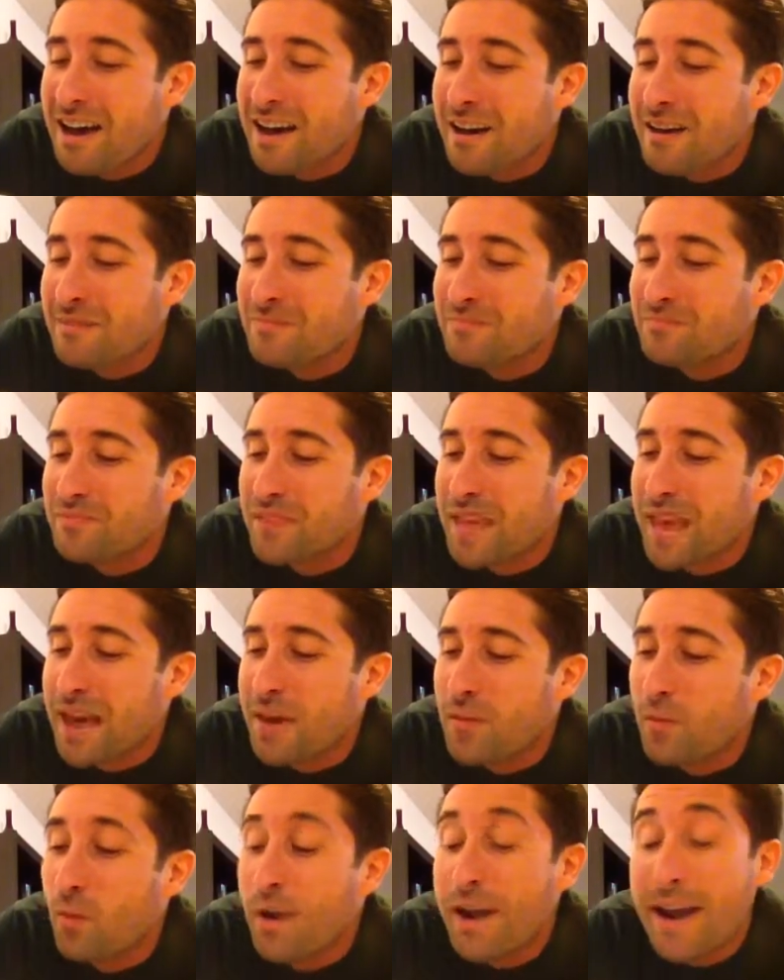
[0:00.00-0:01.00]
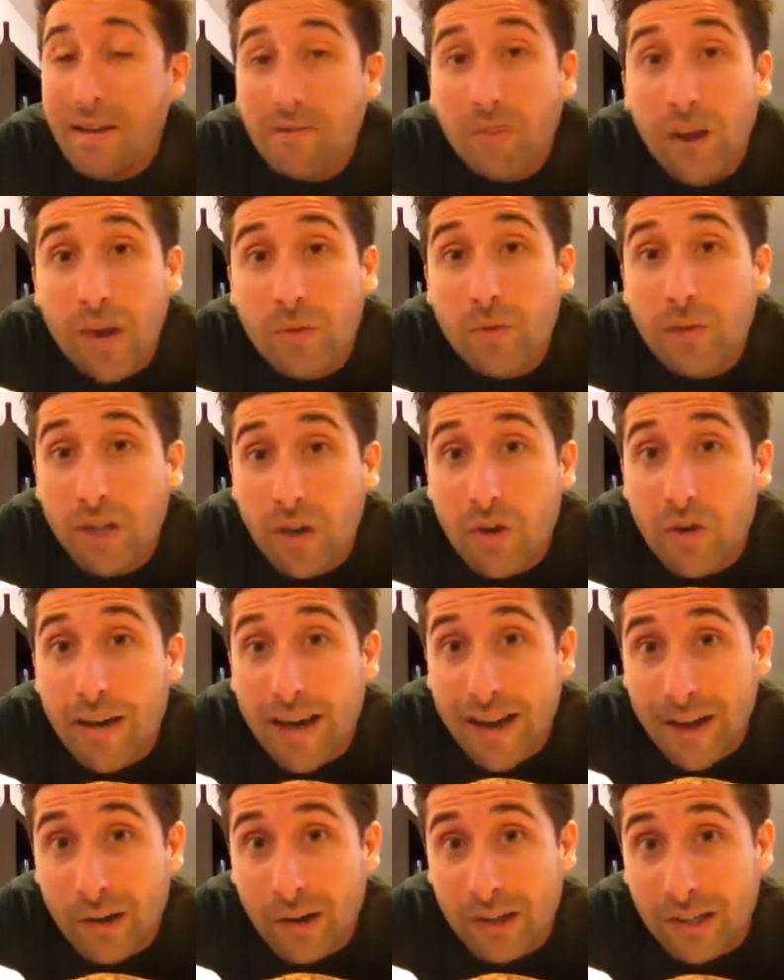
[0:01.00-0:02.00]
and whenever I would go
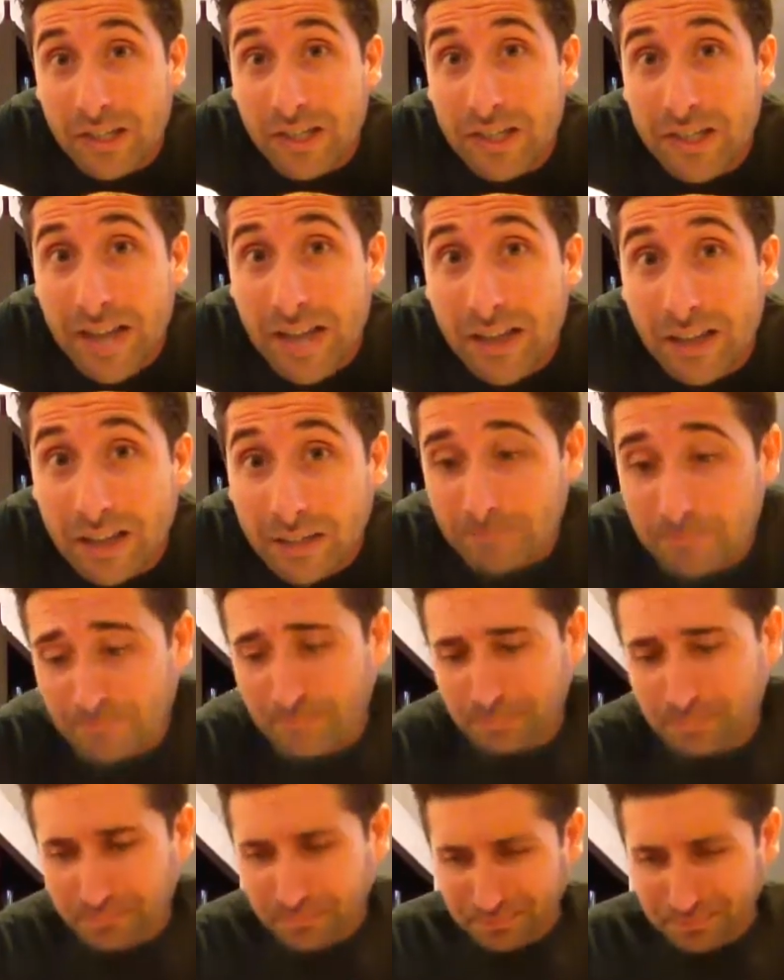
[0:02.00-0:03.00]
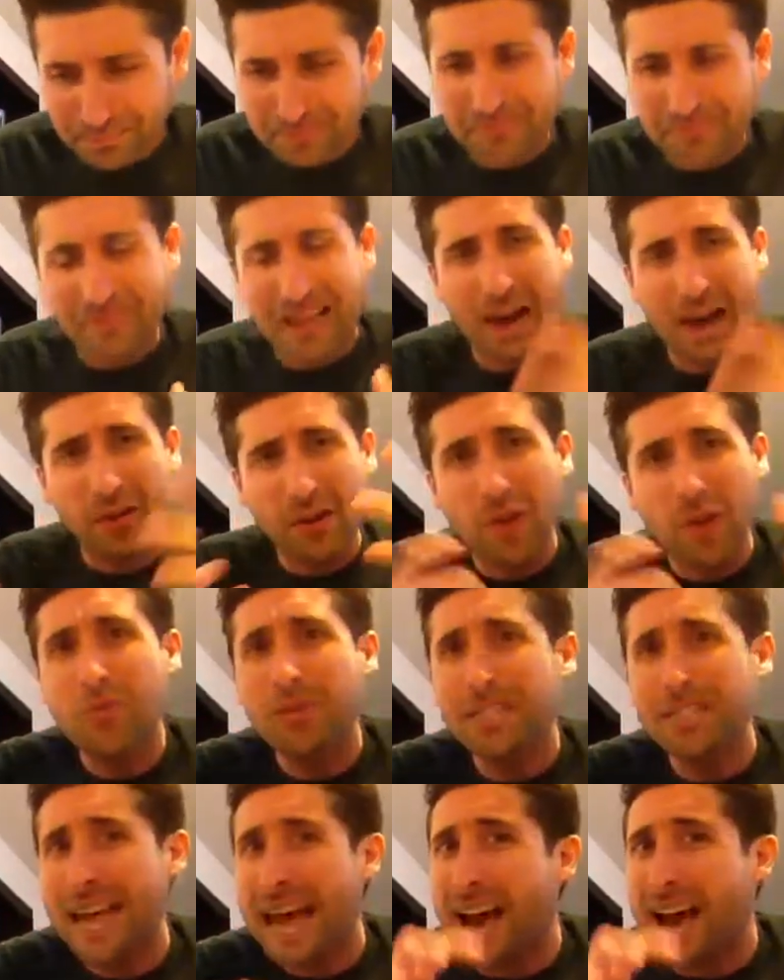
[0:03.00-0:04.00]
to Eric's Deli, I would
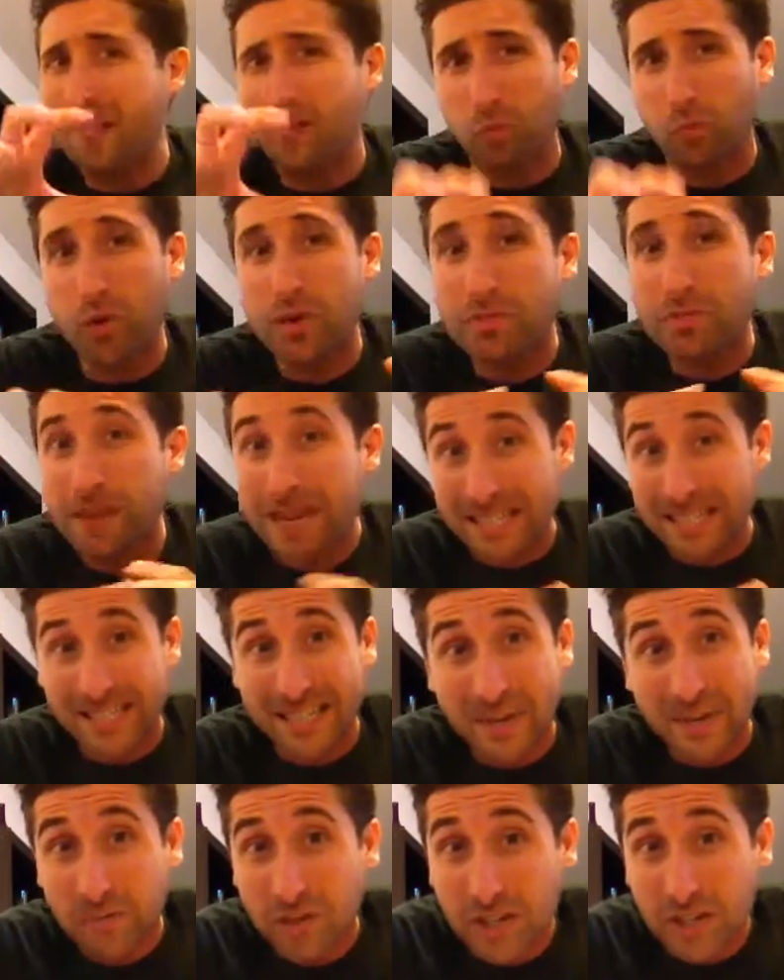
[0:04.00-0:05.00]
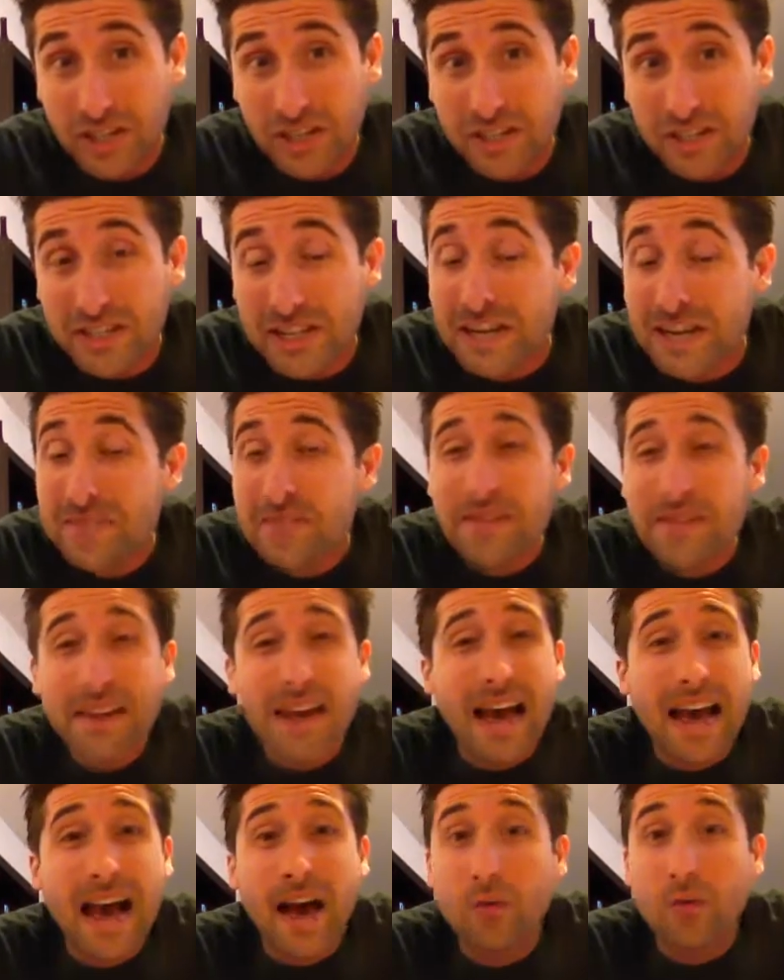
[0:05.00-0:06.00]
always have, with my sandwiches,
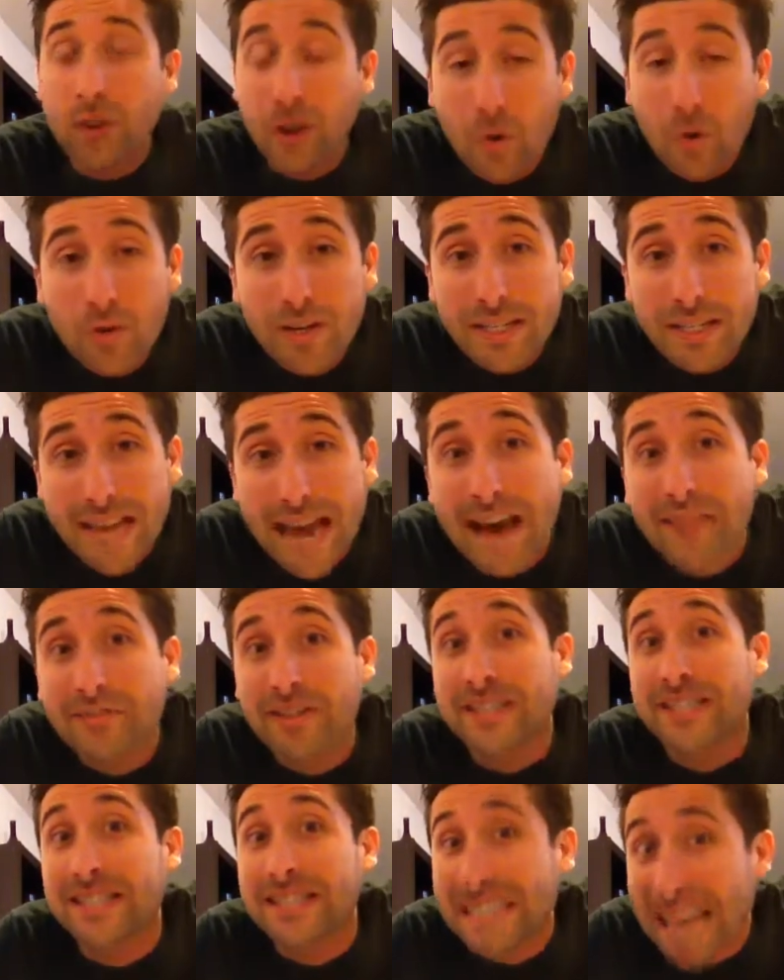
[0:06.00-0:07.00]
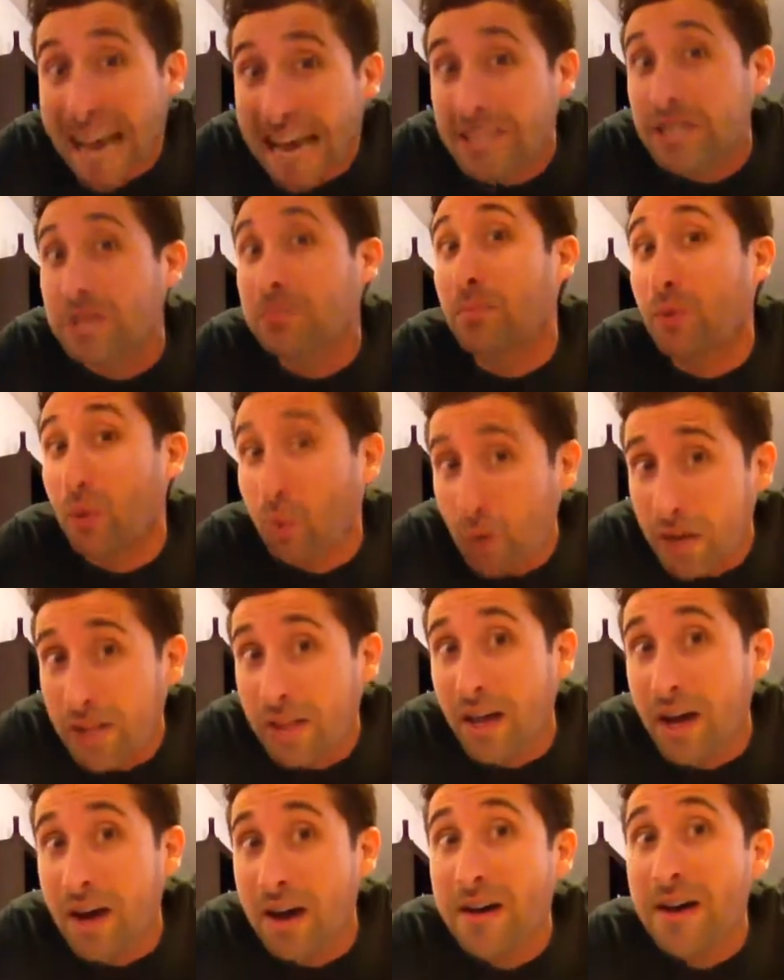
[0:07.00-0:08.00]
I would always have a
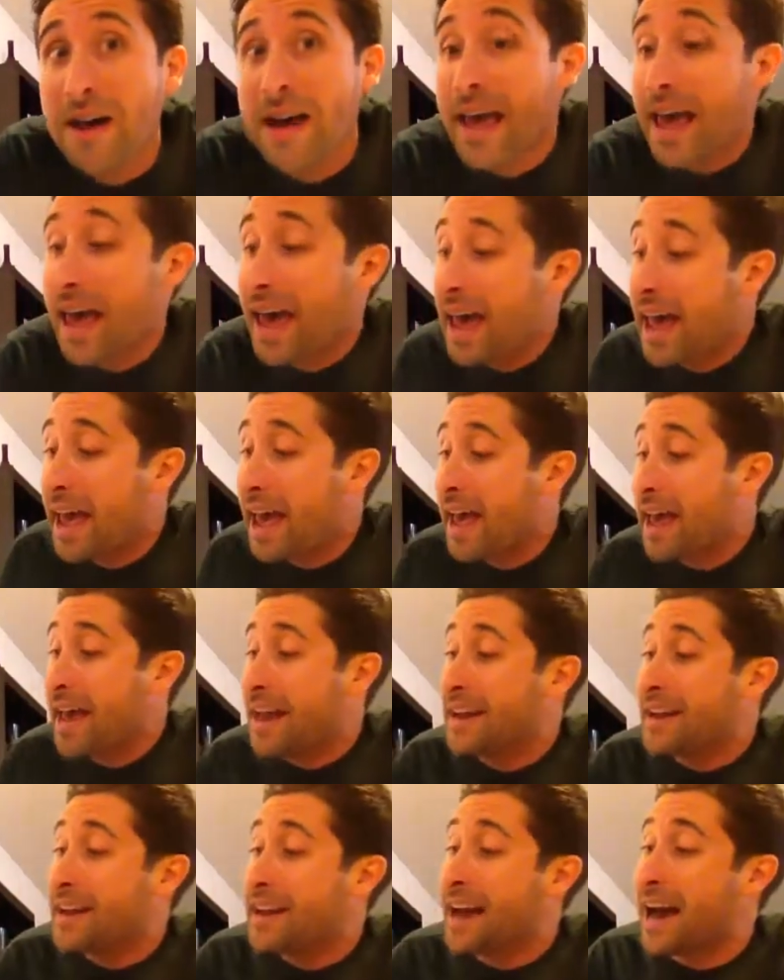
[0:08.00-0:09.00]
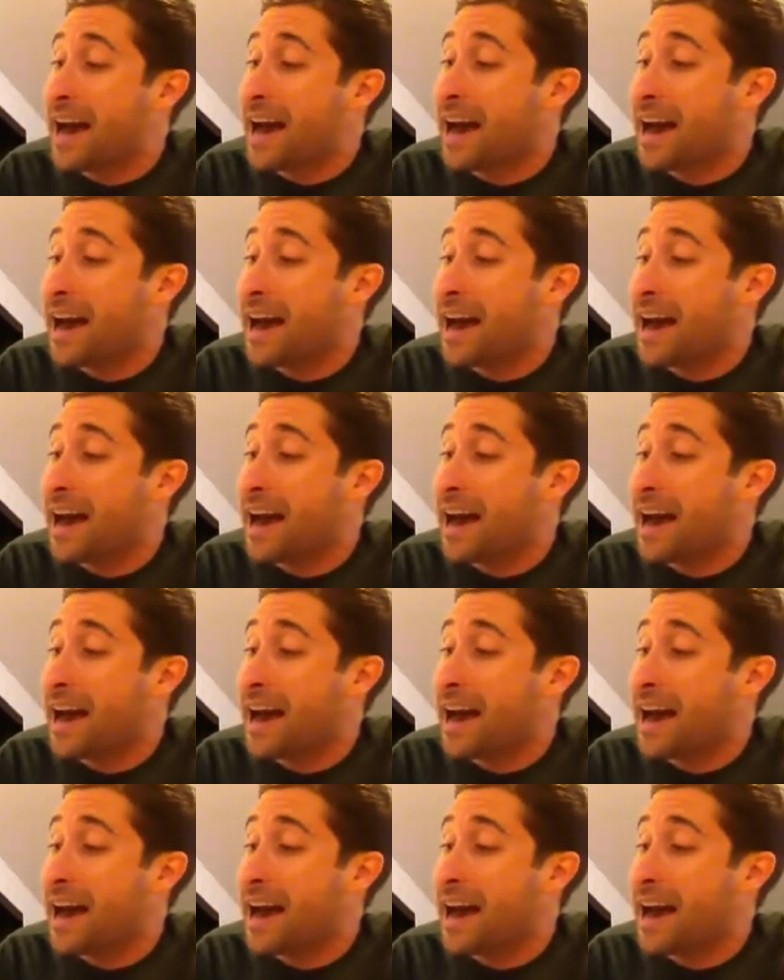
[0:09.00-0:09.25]
sarsaparilla. And